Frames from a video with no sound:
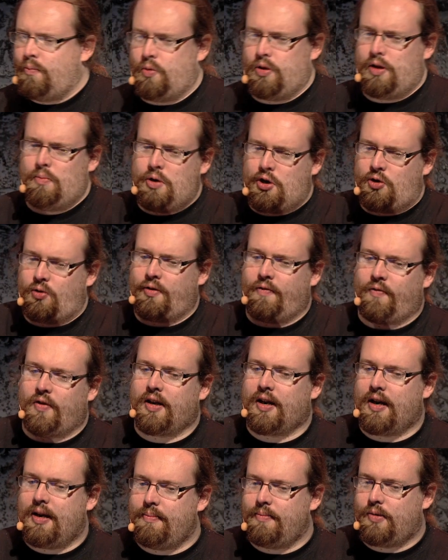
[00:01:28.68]
But then we sort of
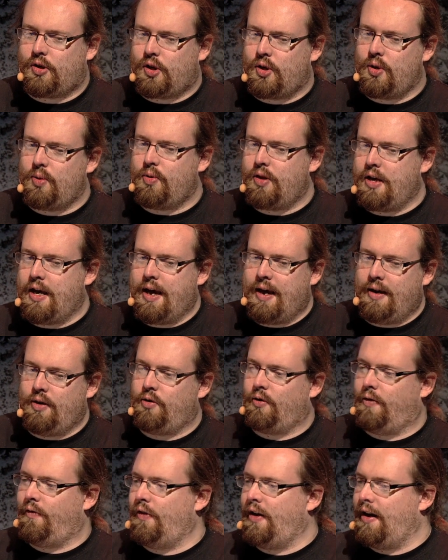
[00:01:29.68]
came to the end
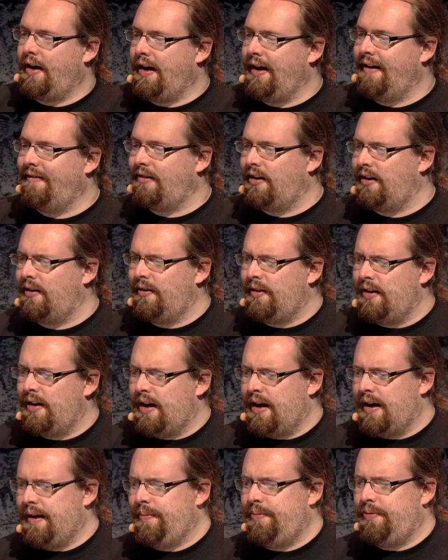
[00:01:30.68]
of that area,
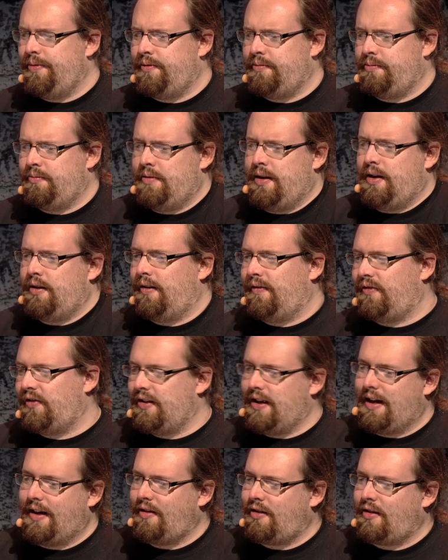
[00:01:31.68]
and then after
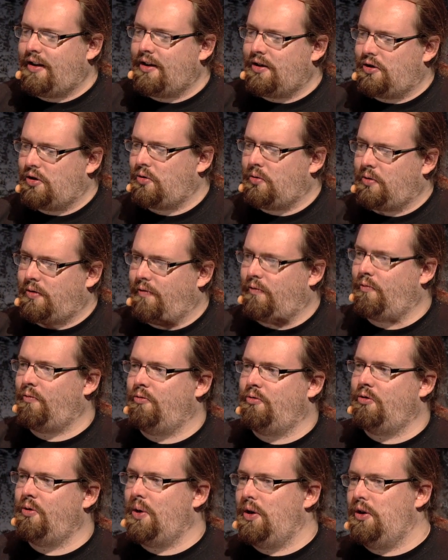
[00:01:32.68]
that, things sort of
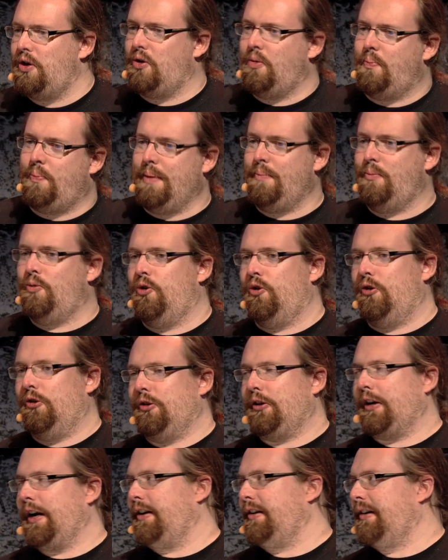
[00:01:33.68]
grew a little bit more
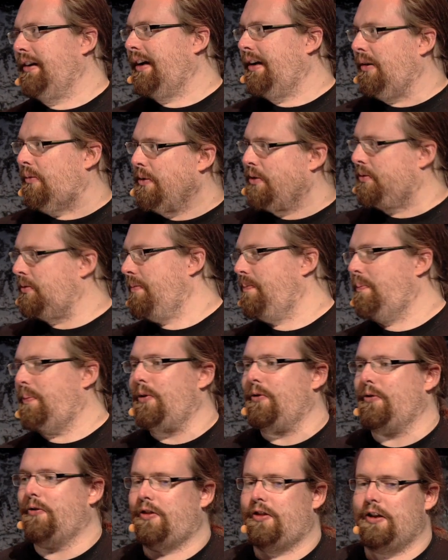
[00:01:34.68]
organically. We sort of
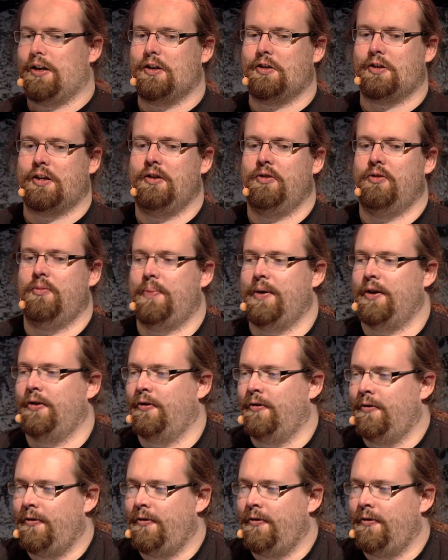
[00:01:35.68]
plonked things a little bit